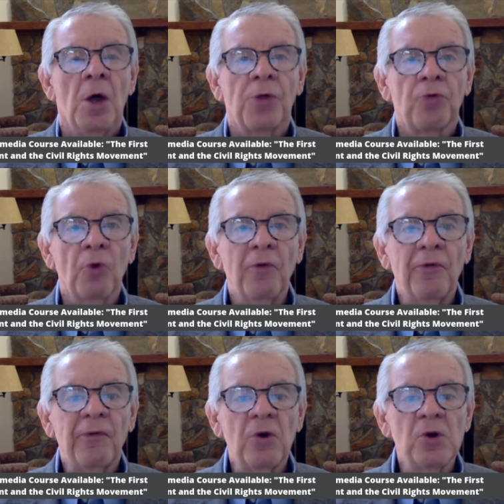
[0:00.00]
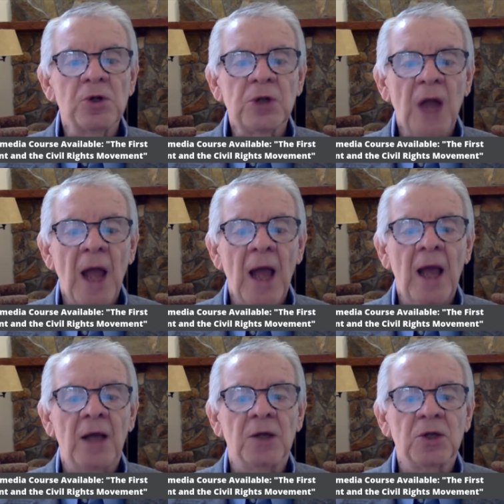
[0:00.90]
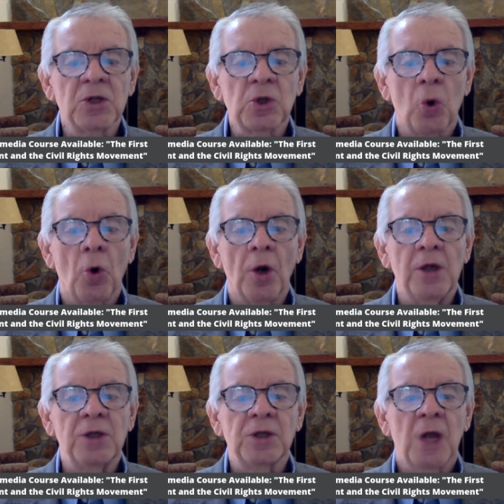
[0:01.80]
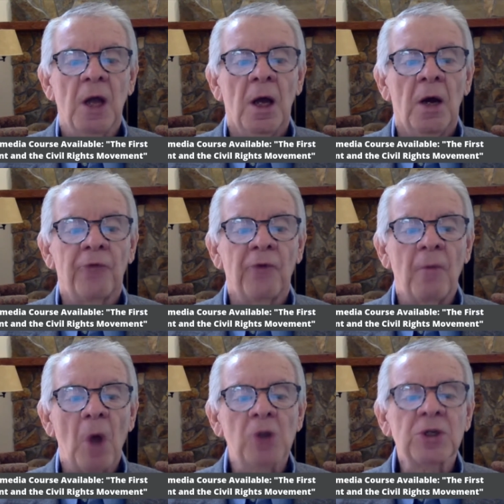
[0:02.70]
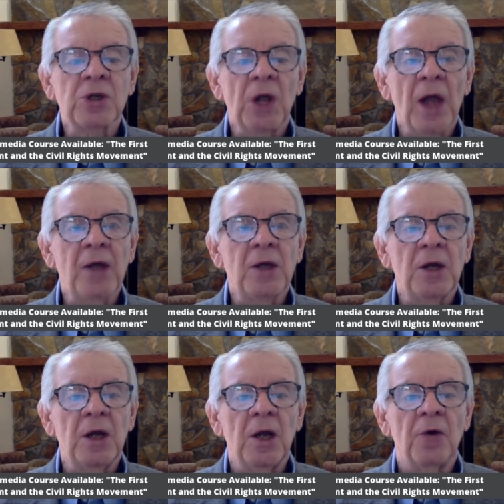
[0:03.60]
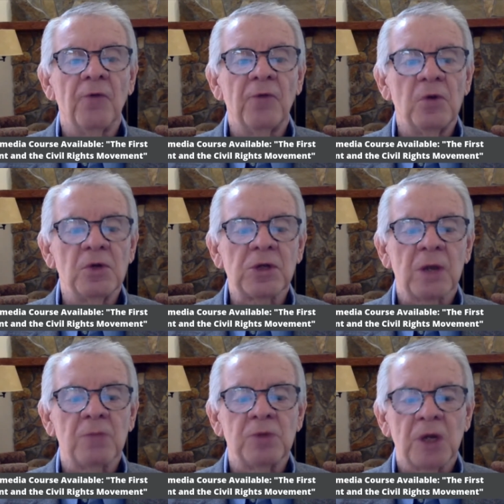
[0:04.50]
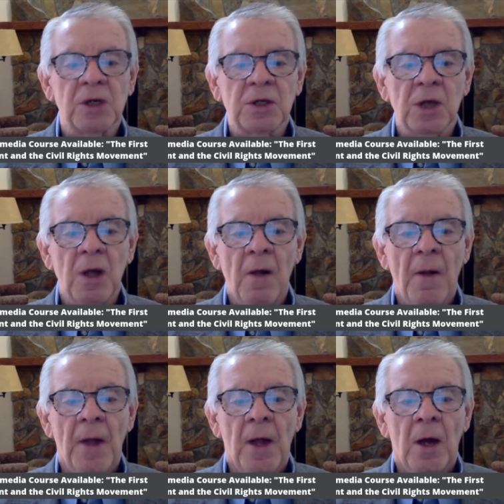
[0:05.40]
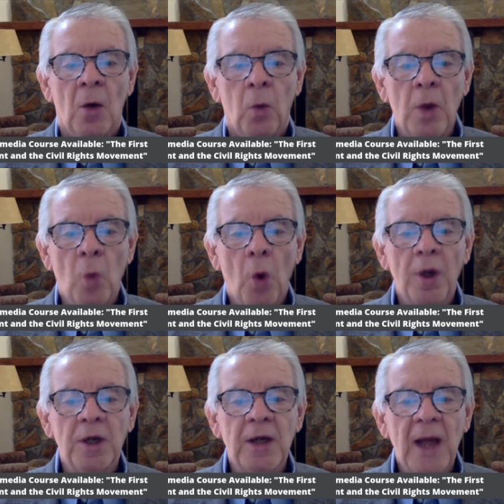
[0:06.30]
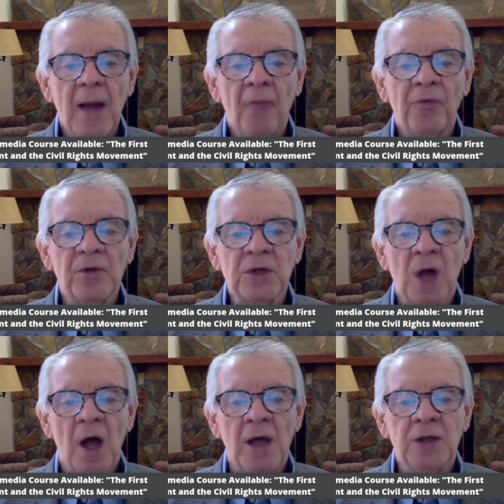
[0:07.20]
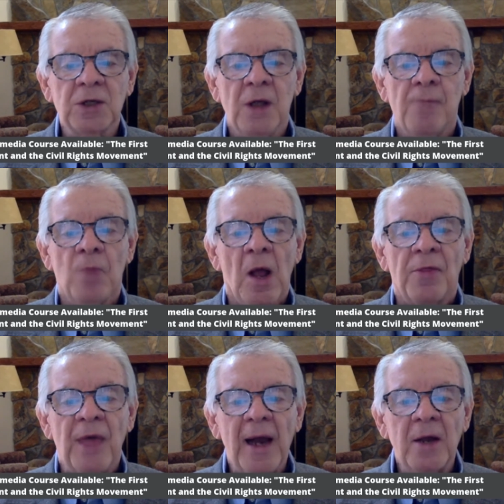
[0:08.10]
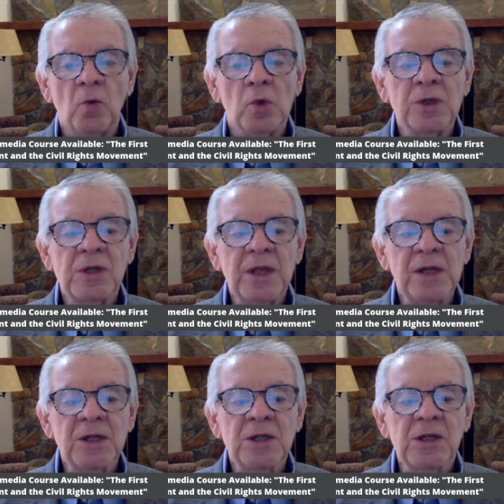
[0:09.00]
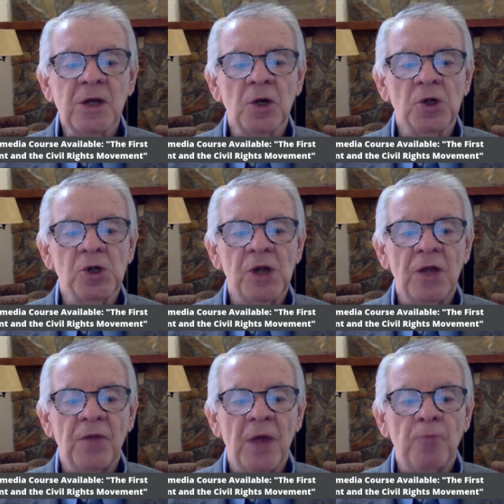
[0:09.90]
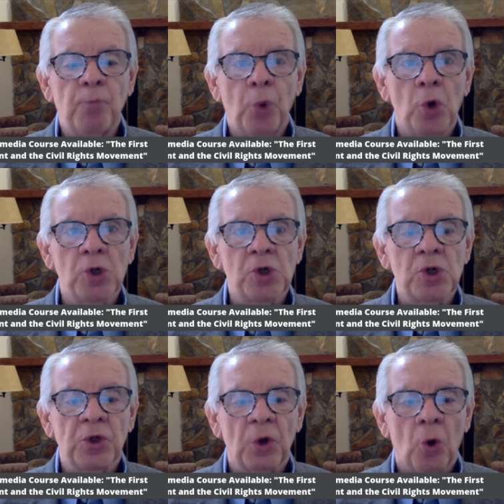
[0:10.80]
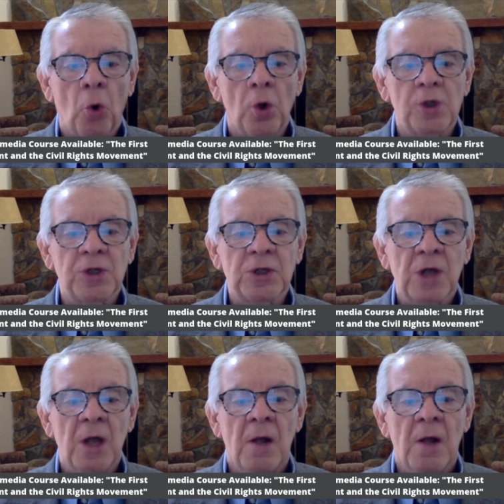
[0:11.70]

through first-hand stories from our selected interview subjects. We wanted to emphasize that it was this synergy that pushed the courts,